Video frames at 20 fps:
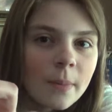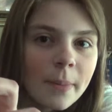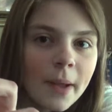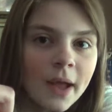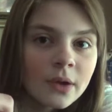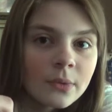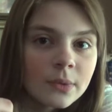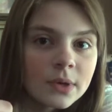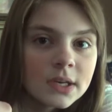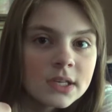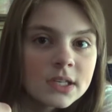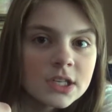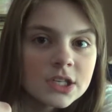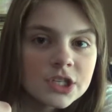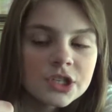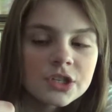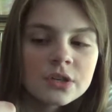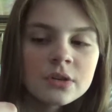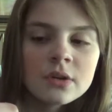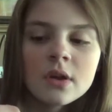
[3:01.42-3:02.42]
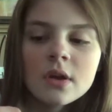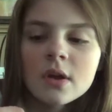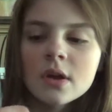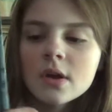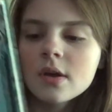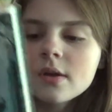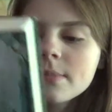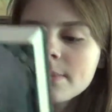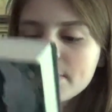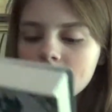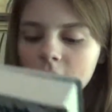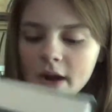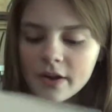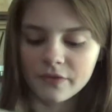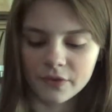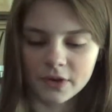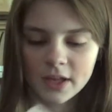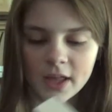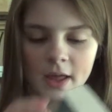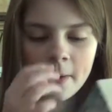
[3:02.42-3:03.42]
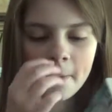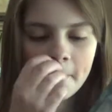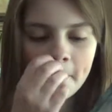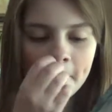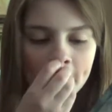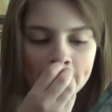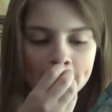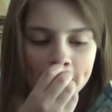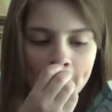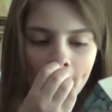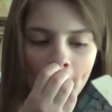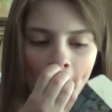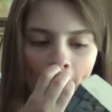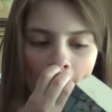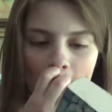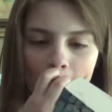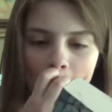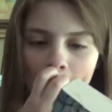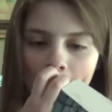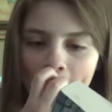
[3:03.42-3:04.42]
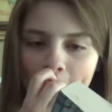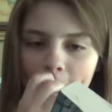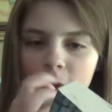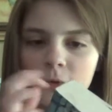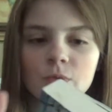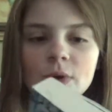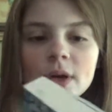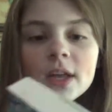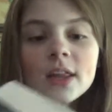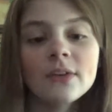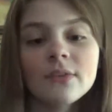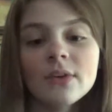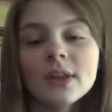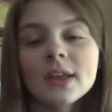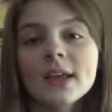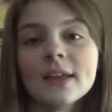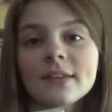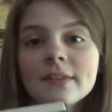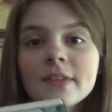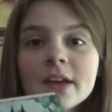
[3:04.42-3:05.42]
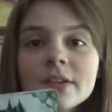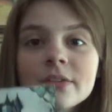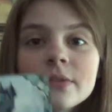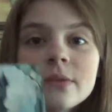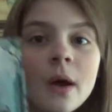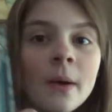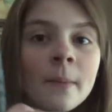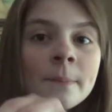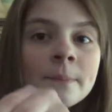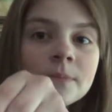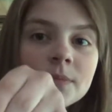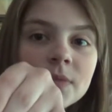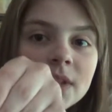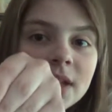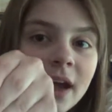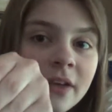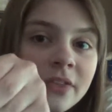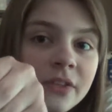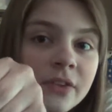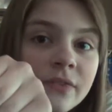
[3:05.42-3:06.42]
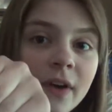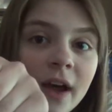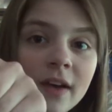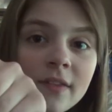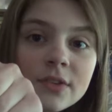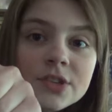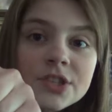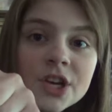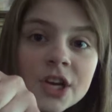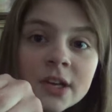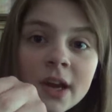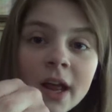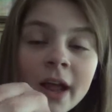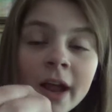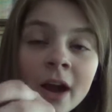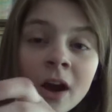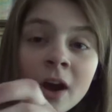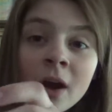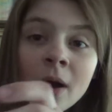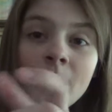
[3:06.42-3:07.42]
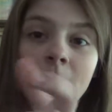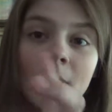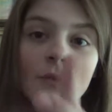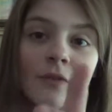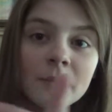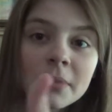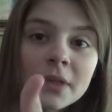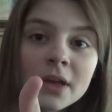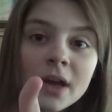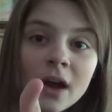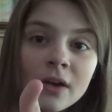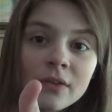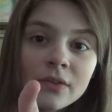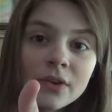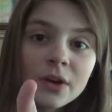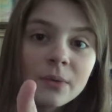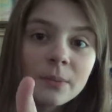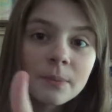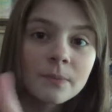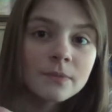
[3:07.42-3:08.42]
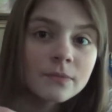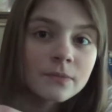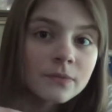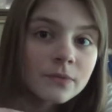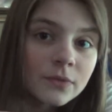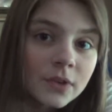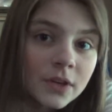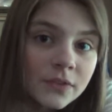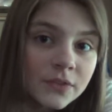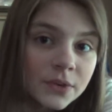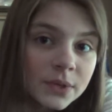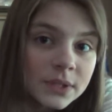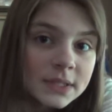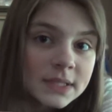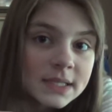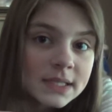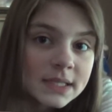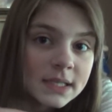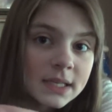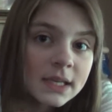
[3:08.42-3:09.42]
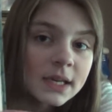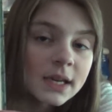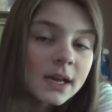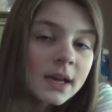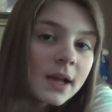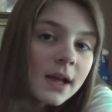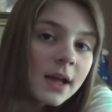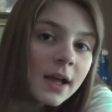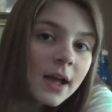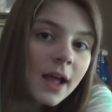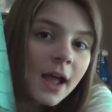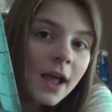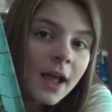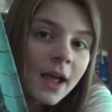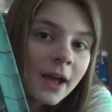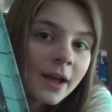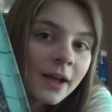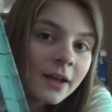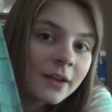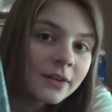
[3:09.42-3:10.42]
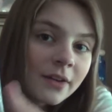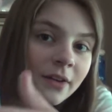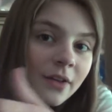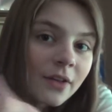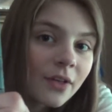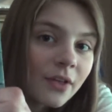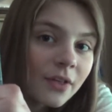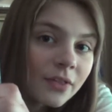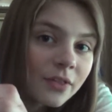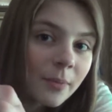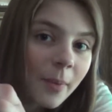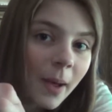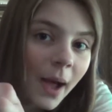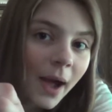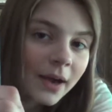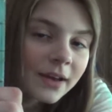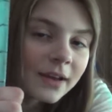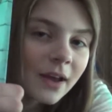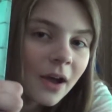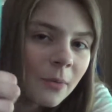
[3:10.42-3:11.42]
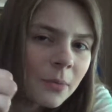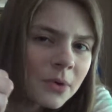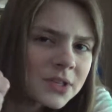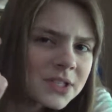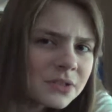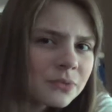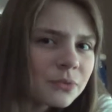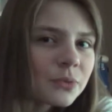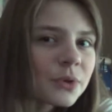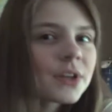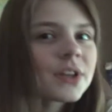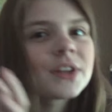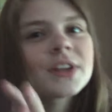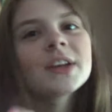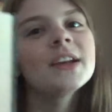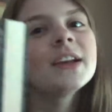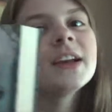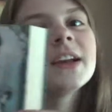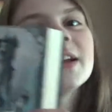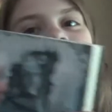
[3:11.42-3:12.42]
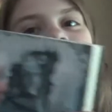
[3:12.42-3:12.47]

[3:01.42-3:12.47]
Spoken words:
a Penguin edition, but I forget what it's called. And you really get that gothic vibe of Jane Eyre from the cover, if you can see, and the back. Now I wasn't really